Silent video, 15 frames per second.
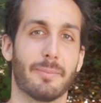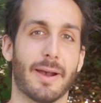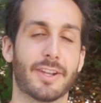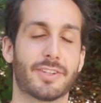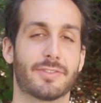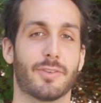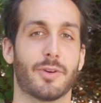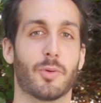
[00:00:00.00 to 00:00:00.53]

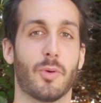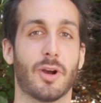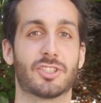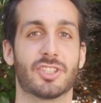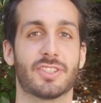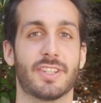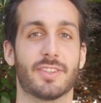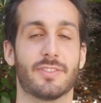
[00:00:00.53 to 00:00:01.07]
much for
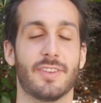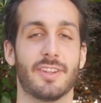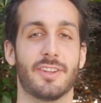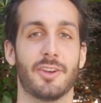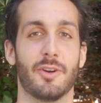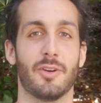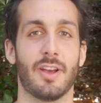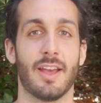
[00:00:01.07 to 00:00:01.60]
watching this
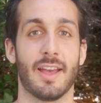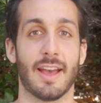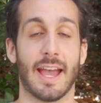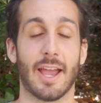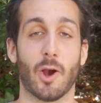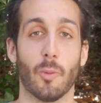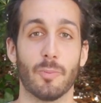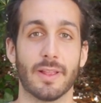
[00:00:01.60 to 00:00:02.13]
video. I
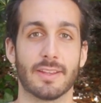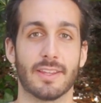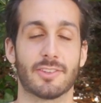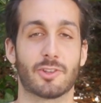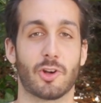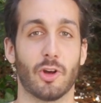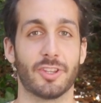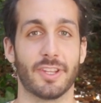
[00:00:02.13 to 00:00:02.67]
hope that this
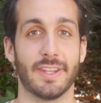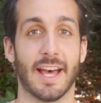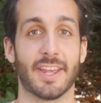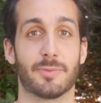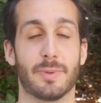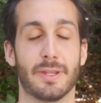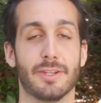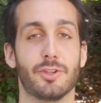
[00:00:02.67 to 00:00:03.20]
content
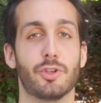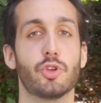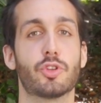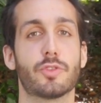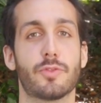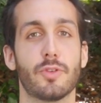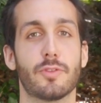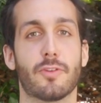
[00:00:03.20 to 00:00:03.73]
has been
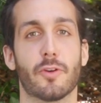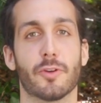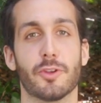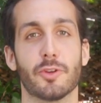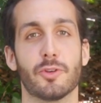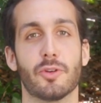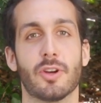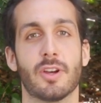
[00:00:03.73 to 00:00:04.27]
useful for
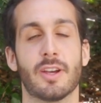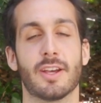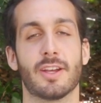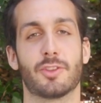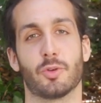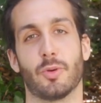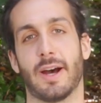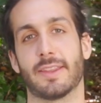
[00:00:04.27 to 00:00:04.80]
you
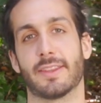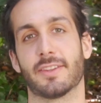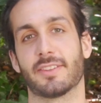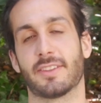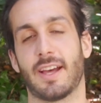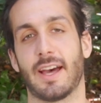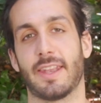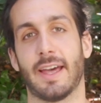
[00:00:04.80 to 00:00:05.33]
to
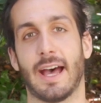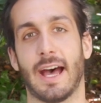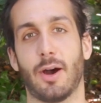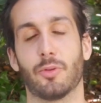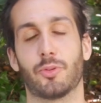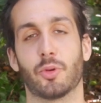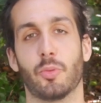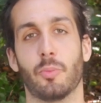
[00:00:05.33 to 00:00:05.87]
understand how
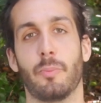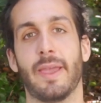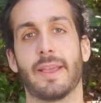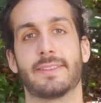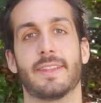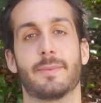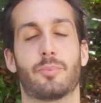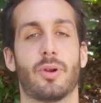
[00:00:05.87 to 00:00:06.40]
to
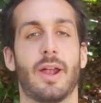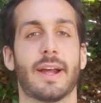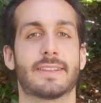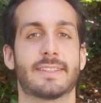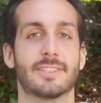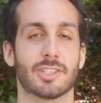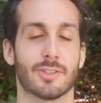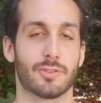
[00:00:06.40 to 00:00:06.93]
make the
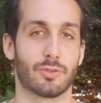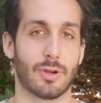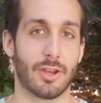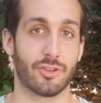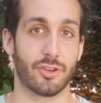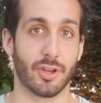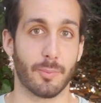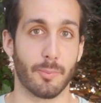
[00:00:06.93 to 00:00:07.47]
practice of
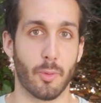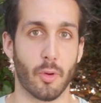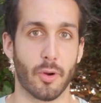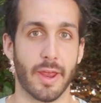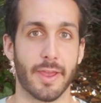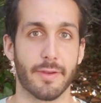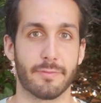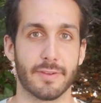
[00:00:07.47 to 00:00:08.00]
stretching more
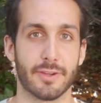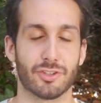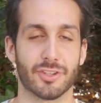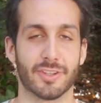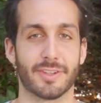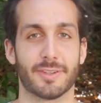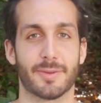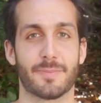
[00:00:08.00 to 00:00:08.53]

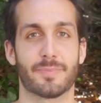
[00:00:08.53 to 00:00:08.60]
efficient.